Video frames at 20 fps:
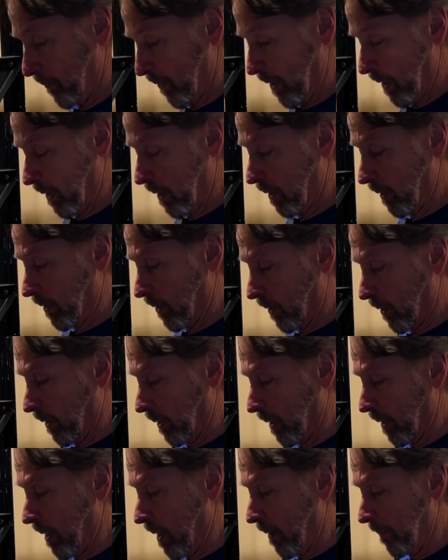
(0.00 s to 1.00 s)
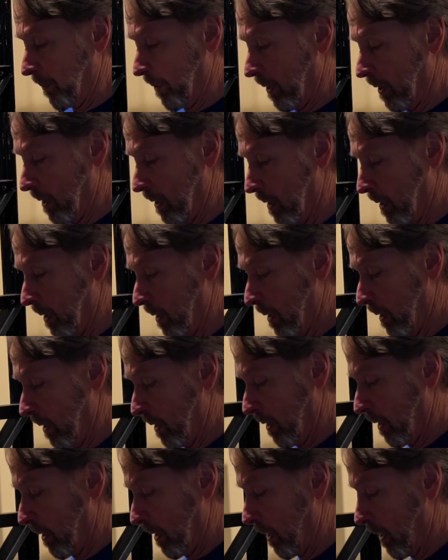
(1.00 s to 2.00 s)
You can curl it up
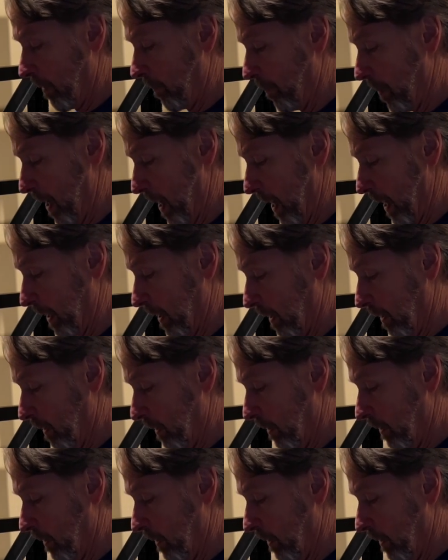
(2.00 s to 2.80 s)
and back.